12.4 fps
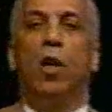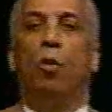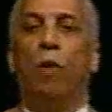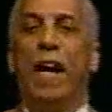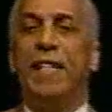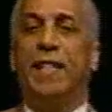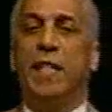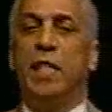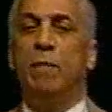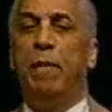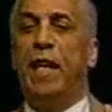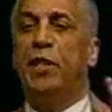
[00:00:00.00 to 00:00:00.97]

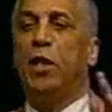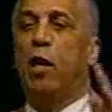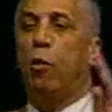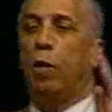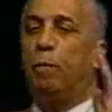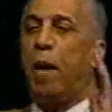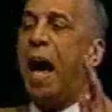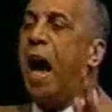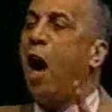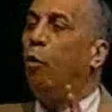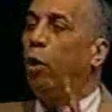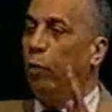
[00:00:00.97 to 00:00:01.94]
Racism means a
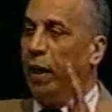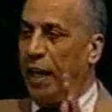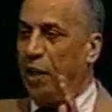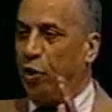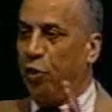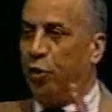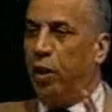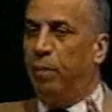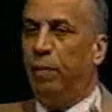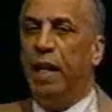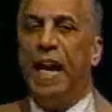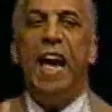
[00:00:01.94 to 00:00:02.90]
power relationship.